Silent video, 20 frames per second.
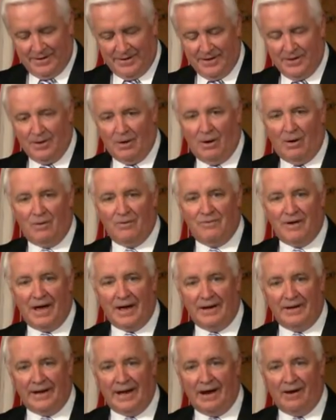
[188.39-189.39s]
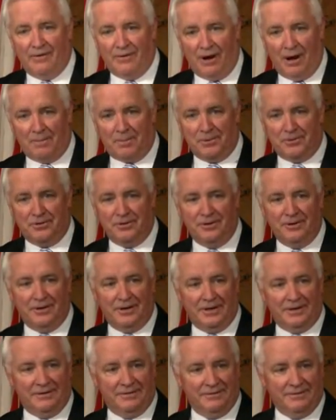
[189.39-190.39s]
you all have had now an
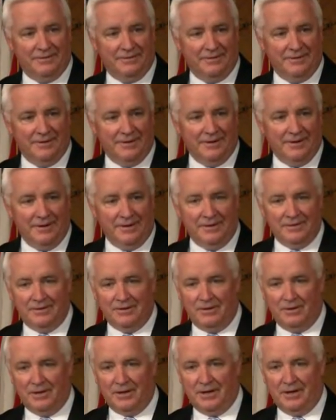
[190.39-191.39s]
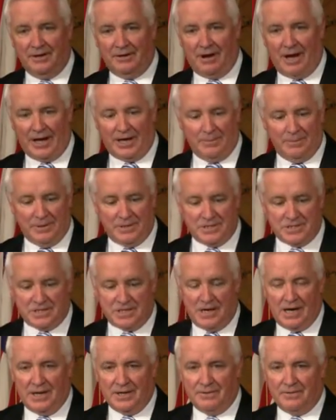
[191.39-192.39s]
opportunity to look at a document that's
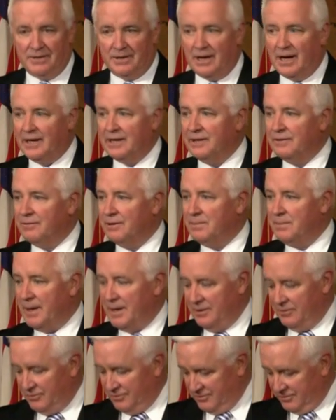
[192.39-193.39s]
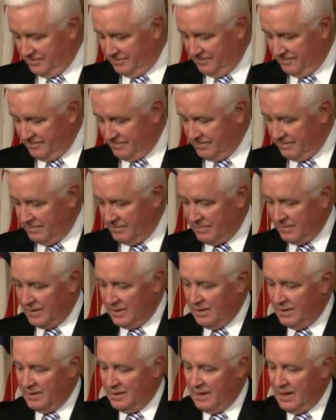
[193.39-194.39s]
193 pages.
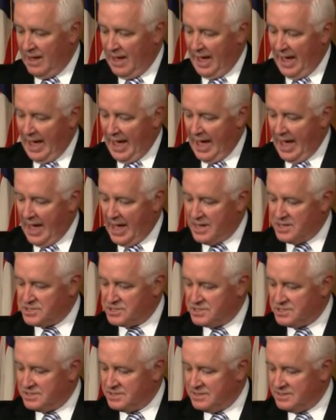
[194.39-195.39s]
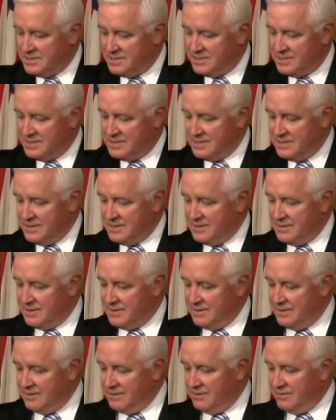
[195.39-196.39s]
As
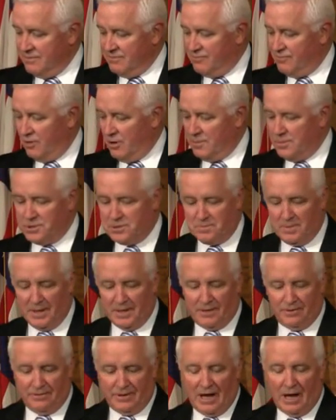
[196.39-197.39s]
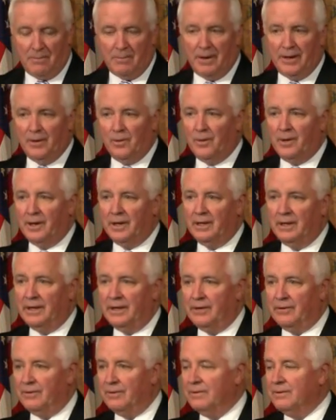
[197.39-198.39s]
former Speaker, now Minority
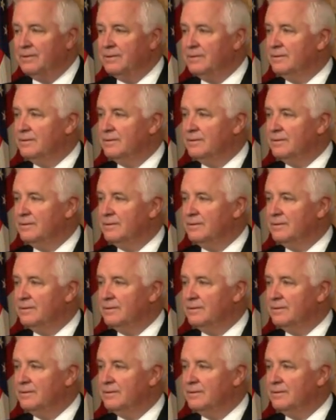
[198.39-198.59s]
Leader,